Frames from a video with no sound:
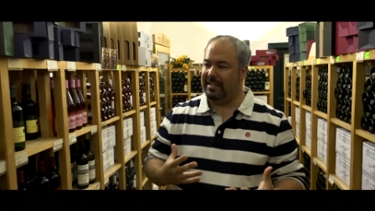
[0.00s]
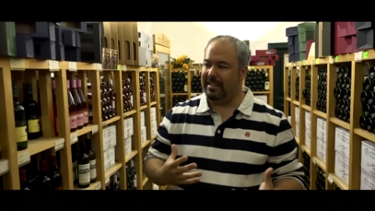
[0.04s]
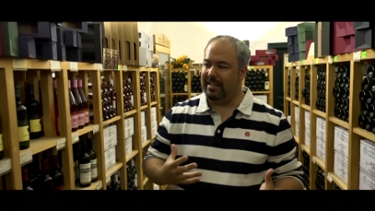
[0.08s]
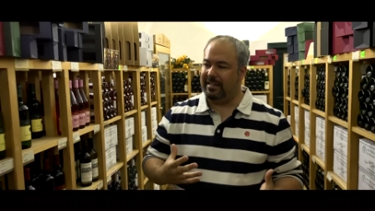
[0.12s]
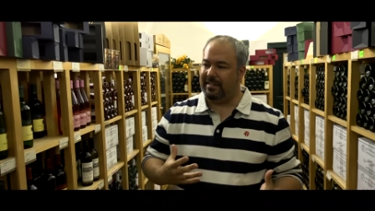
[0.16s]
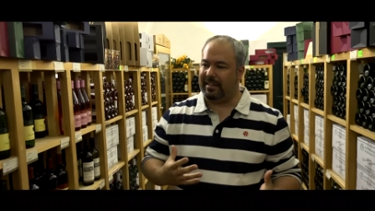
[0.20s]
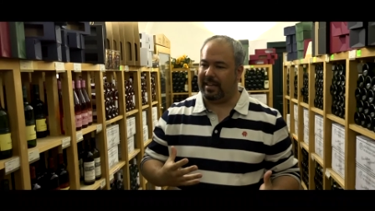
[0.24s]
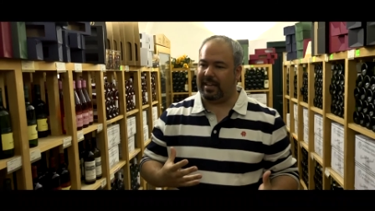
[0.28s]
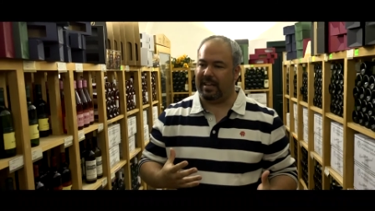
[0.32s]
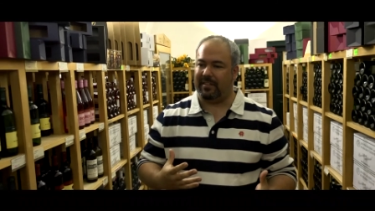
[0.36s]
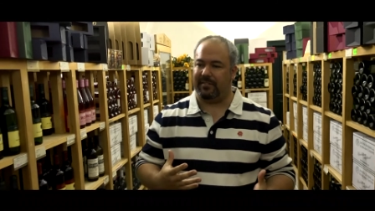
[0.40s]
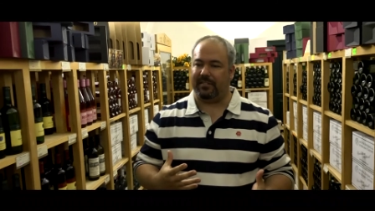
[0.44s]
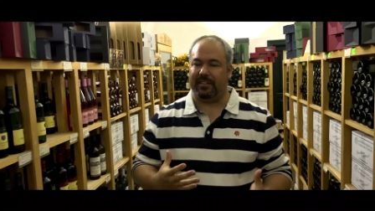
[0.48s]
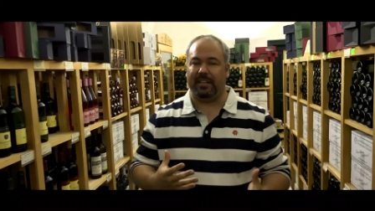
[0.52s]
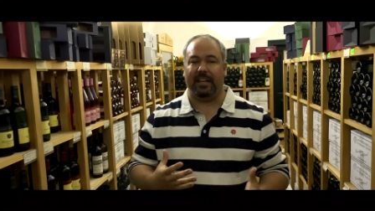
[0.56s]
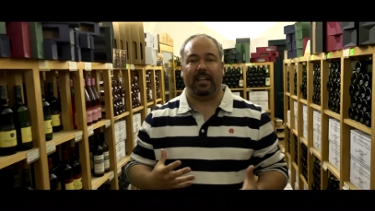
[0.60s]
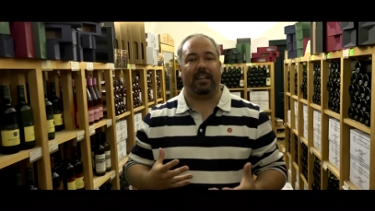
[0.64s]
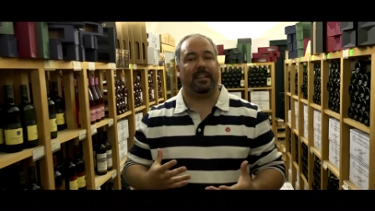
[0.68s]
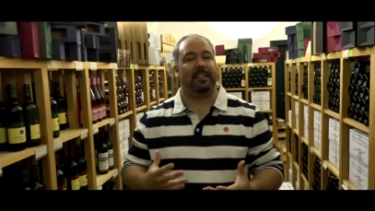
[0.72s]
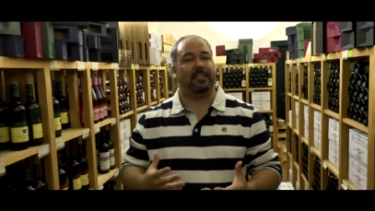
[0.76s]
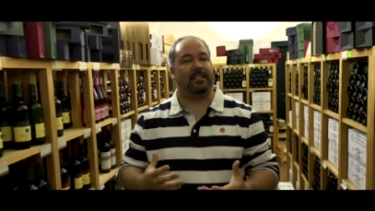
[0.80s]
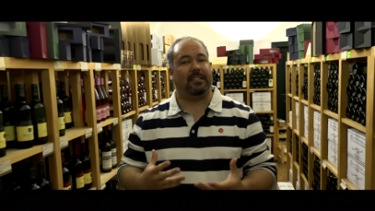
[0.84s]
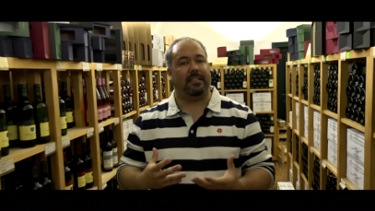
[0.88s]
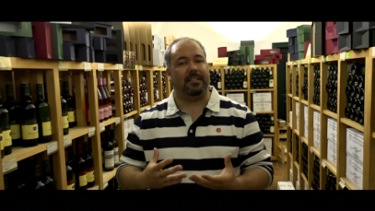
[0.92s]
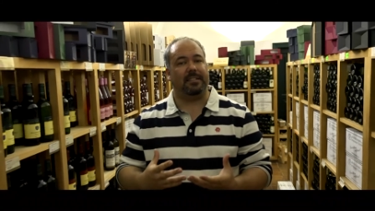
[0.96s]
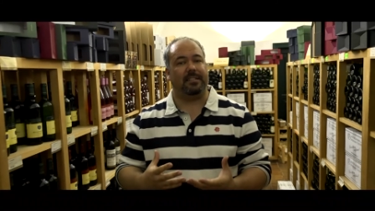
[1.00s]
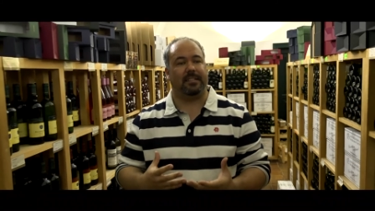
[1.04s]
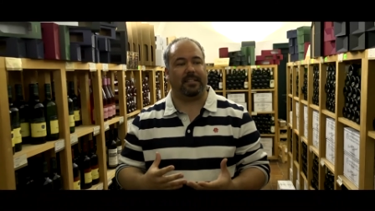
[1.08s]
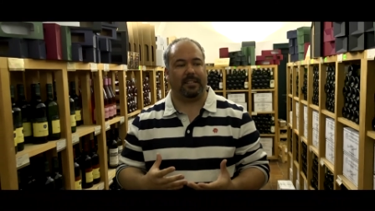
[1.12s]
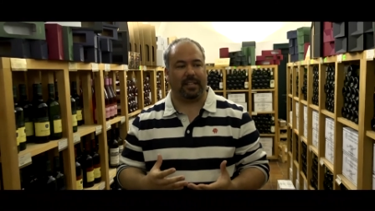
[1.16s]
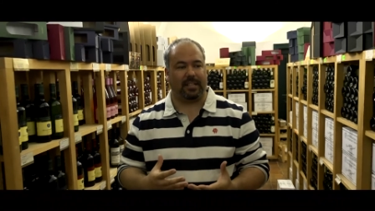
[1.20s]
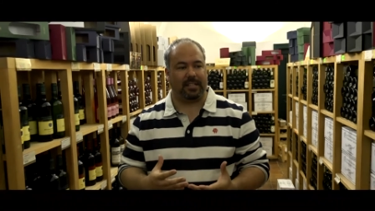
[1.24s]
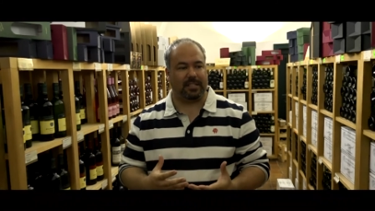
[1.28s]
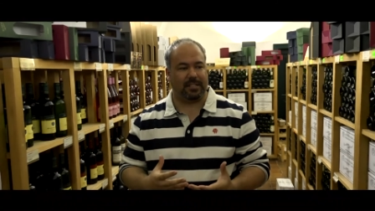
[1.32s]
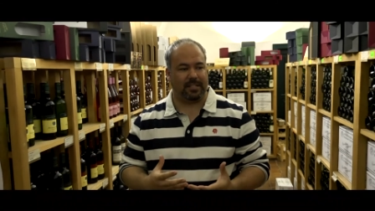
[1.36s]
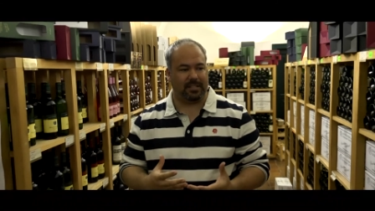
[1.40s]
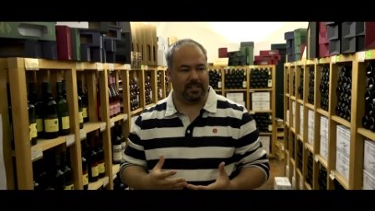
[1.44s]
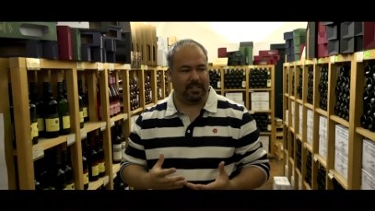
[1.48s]
they have an excellent
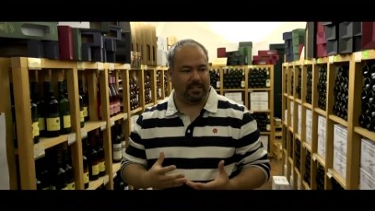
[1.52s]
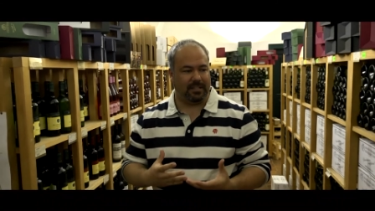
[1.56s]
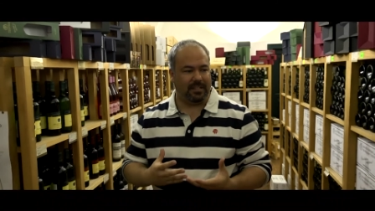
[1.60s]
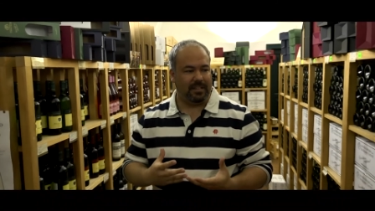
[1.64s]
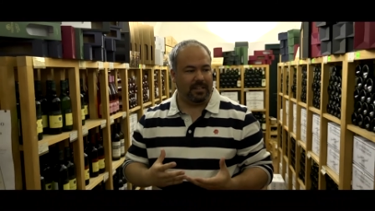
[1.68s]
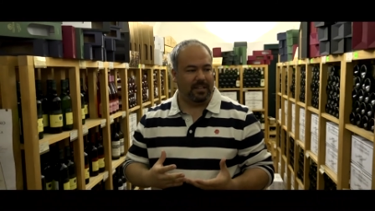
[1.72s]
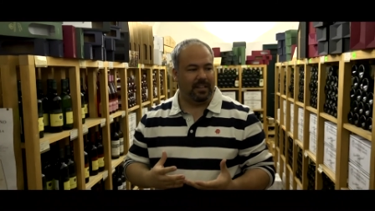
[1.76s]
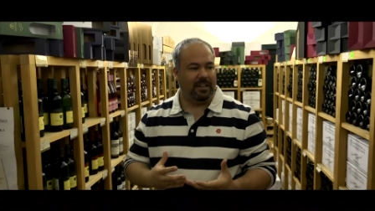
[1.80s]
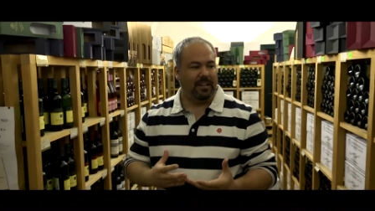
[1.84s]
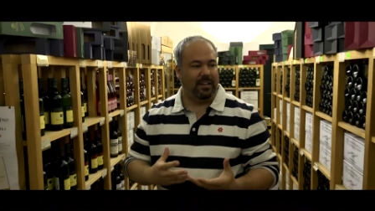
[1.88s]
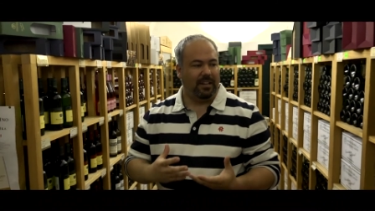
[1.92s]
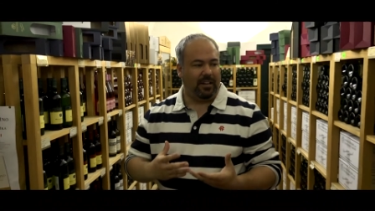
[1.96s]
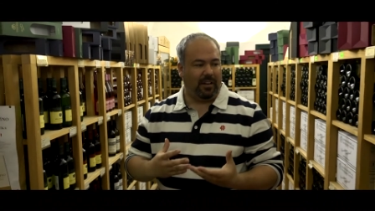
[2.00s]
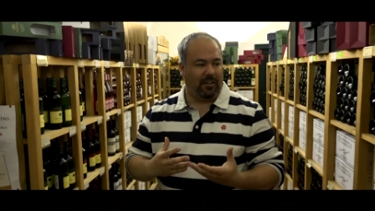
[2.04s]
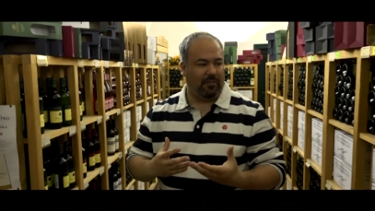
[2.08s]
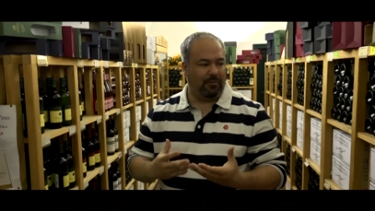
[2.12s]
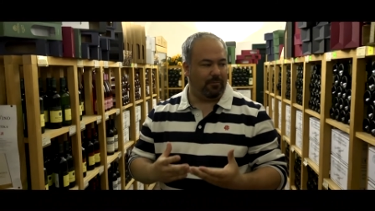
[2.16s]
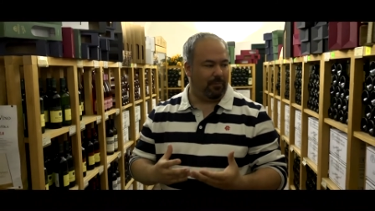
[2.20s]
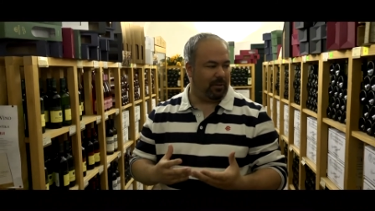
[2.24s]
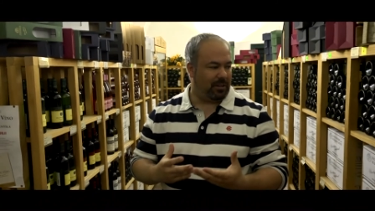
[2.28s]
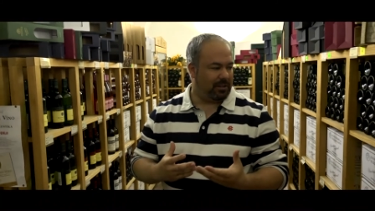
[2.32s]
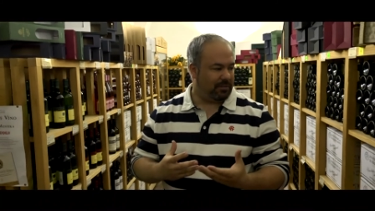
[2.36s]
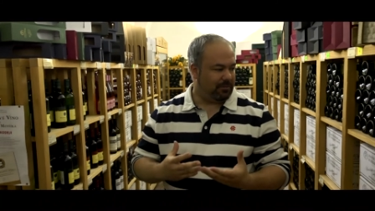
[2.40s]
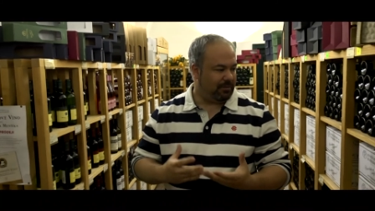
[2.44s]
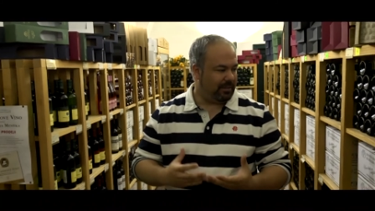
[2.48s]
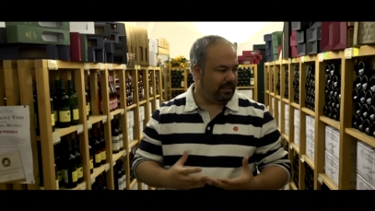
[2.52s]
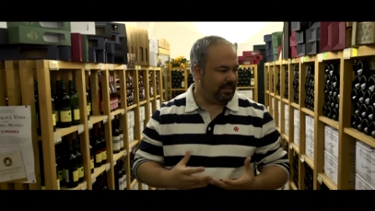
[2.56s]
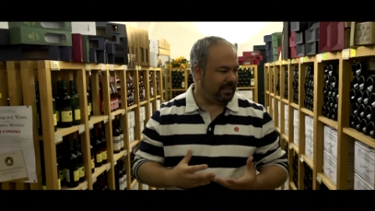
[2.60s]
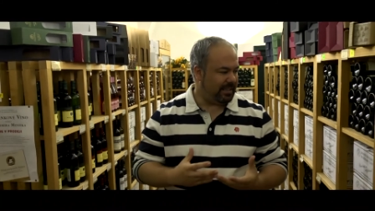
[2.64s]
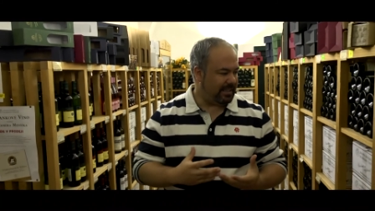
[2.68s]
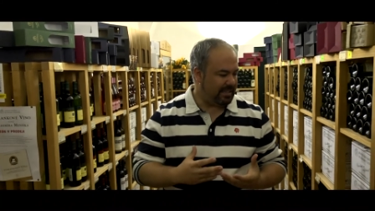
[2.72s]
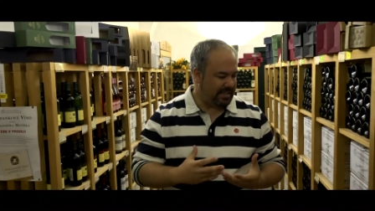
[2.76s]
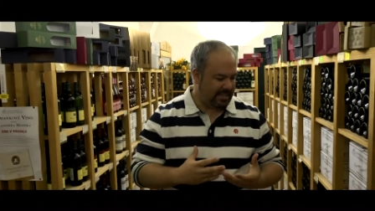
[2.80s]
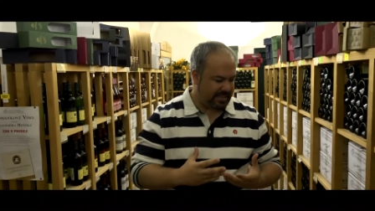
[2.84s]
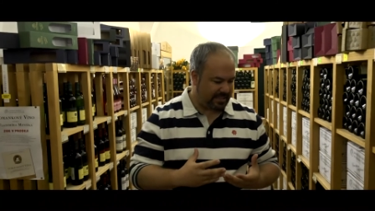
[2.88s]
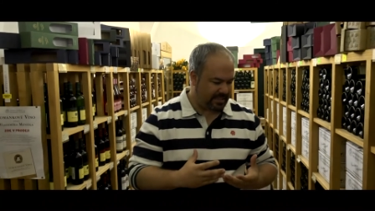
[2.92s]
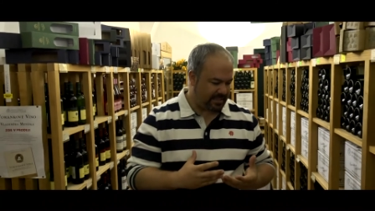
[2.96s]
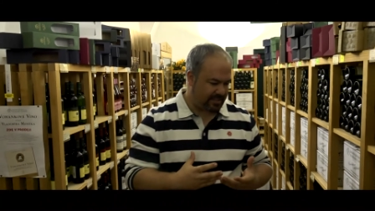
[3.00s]
selection of what really
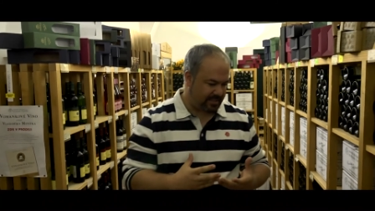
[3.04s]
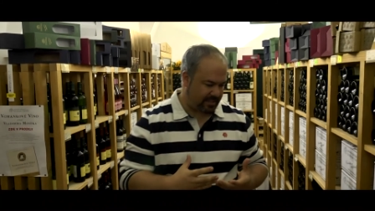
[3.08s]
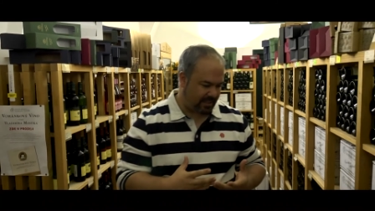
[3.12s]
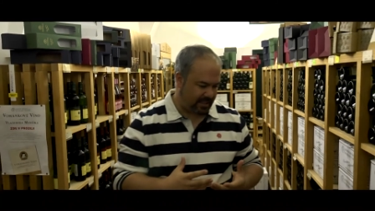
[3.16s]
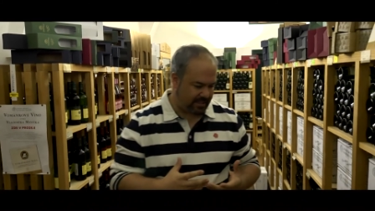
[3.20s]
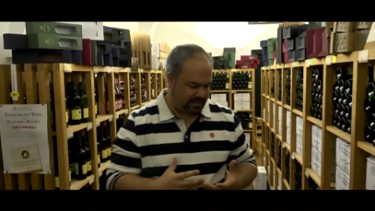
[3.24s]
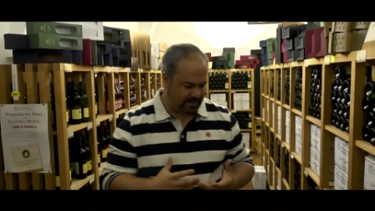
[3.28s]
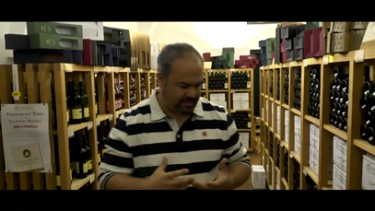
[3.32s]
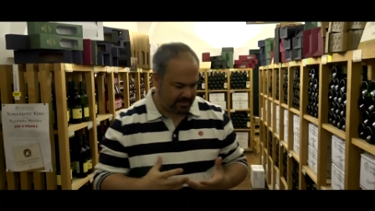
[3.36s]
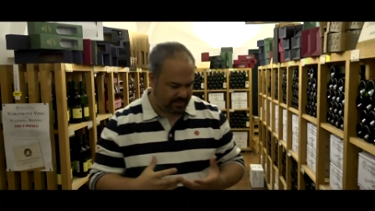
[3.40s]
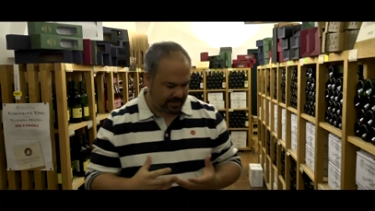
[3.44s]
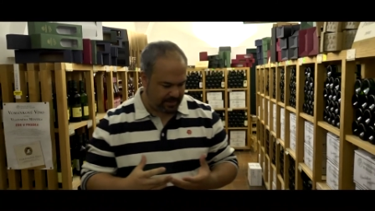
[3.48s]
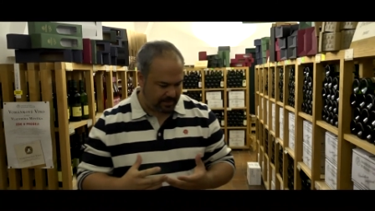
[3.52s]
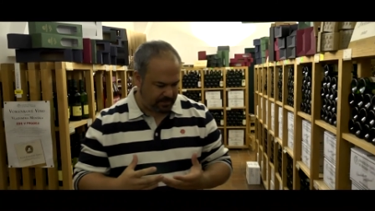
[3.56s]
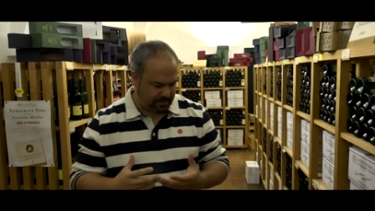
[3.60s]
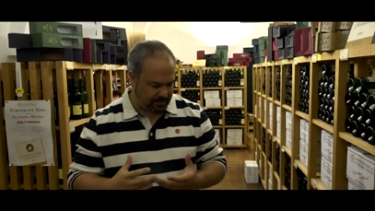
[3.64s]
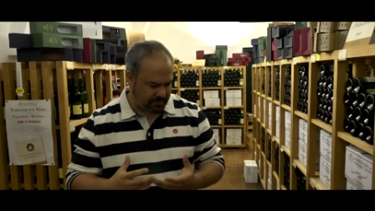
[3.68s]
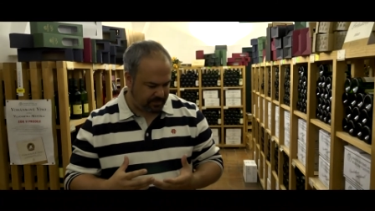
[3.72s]
excites them.